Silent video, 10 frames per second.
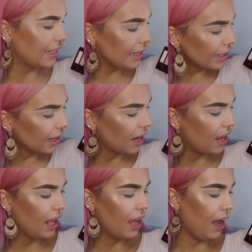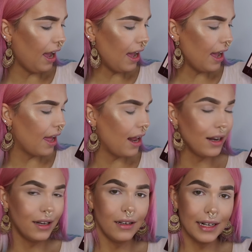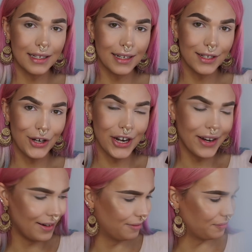today. Let's get started.